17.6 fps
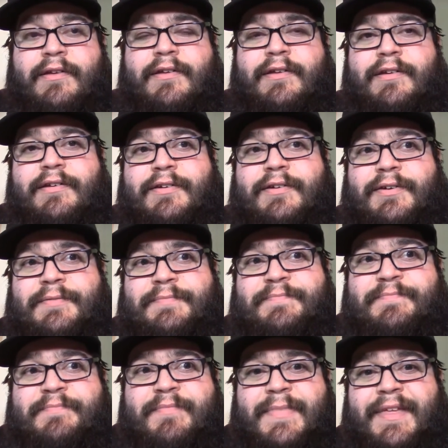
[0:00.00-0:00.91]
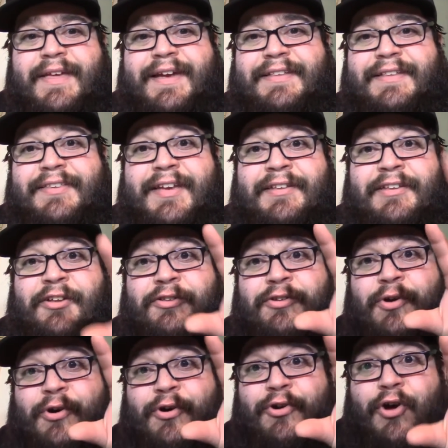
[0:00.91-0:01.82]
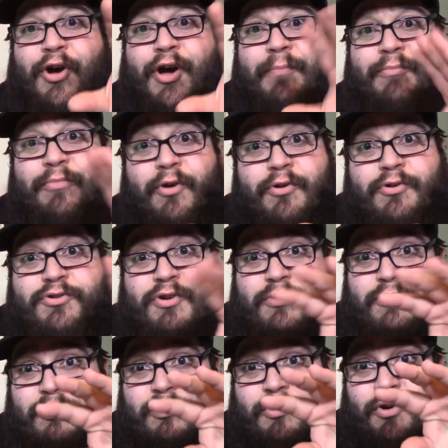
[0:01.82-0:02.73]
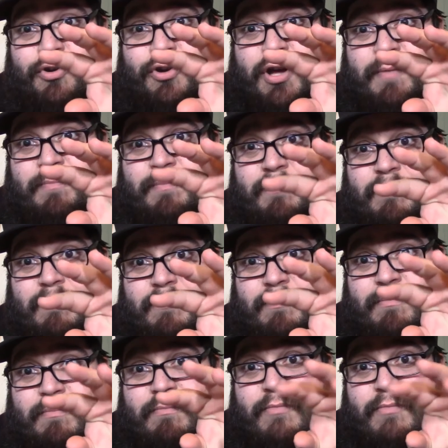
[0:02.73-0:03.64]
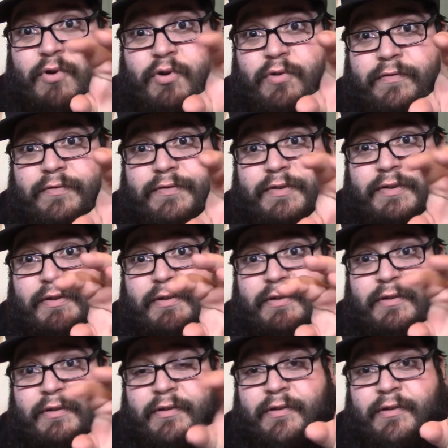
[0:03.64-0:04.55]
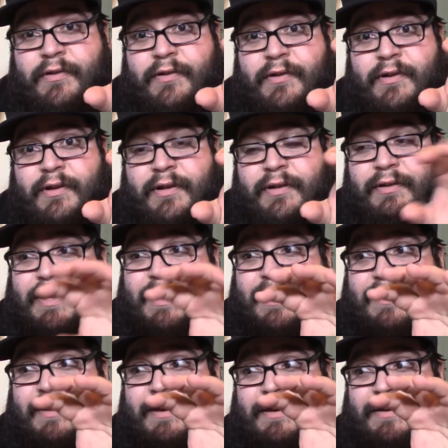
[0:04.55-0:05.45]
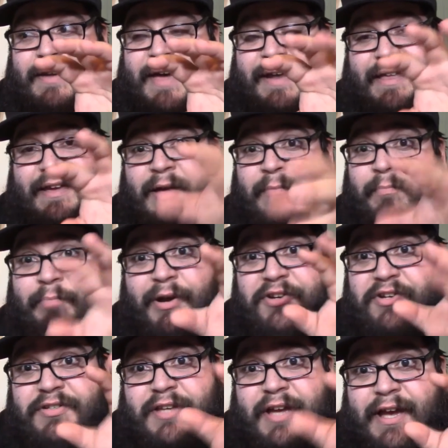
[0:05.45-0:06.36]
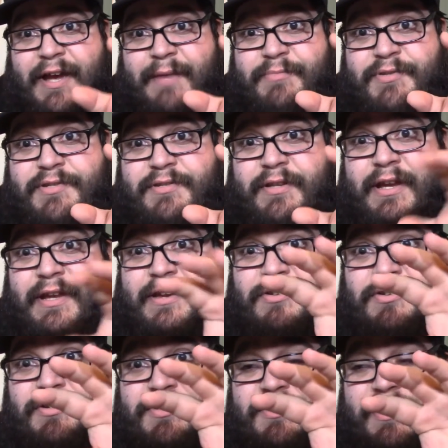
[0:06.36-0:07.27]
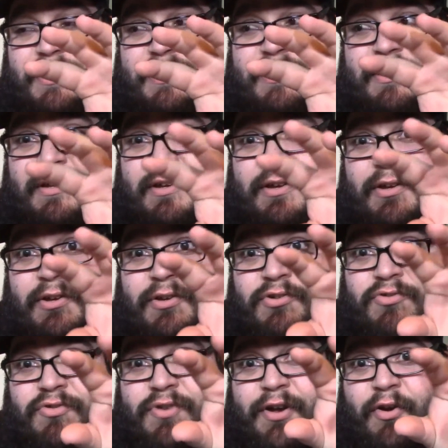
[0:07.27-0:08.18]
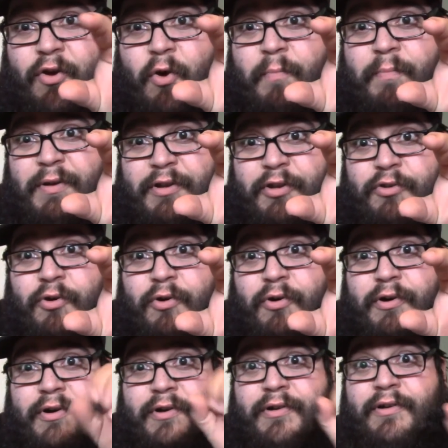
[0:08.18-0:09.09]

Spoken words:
You know? And then the doorknob. No joke. The doorknob moved. Like not like a bunch of times. Like it just like try to open the door.